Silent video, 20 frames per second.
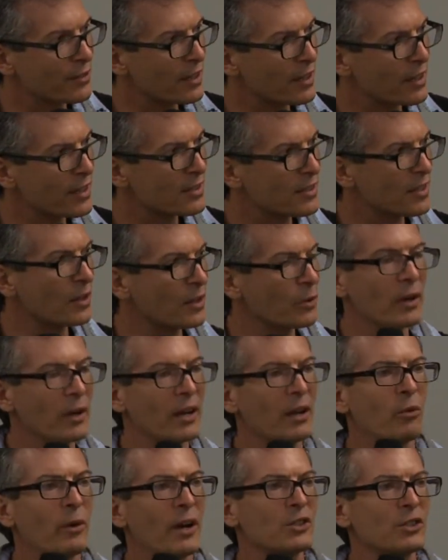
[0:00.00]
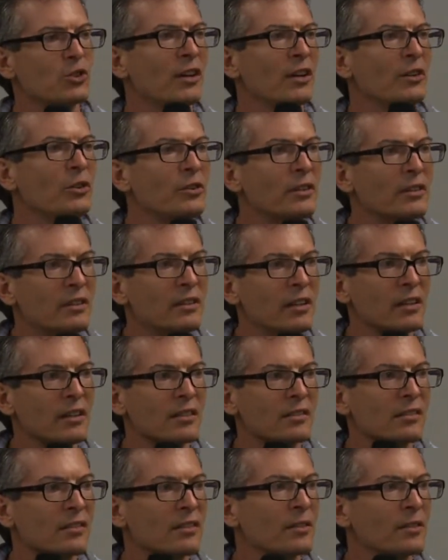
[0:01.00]
And they say, well, why should I do the
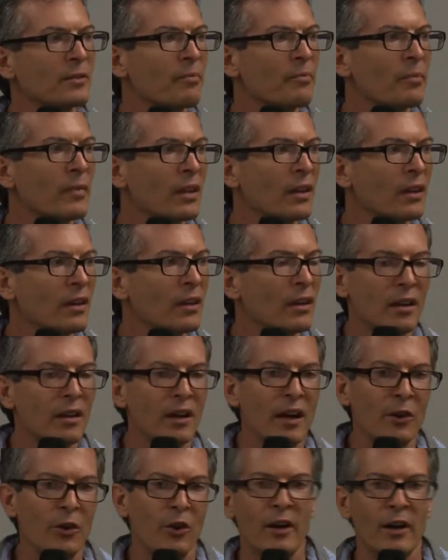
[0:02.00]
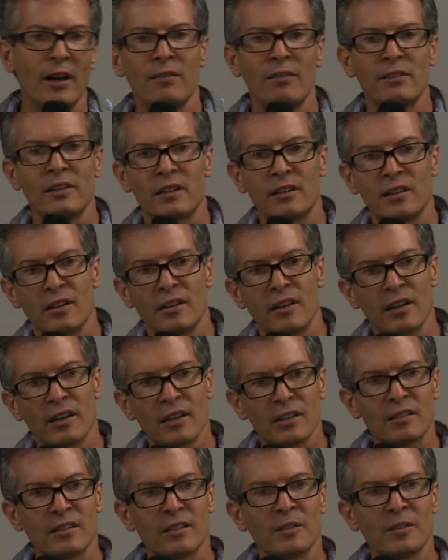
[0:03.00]
test? I know I have leaky
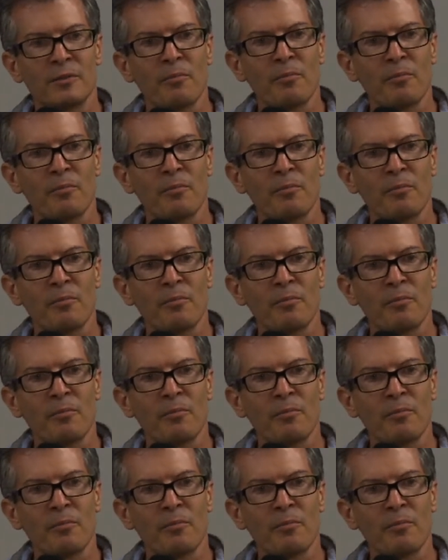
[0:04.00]
gut.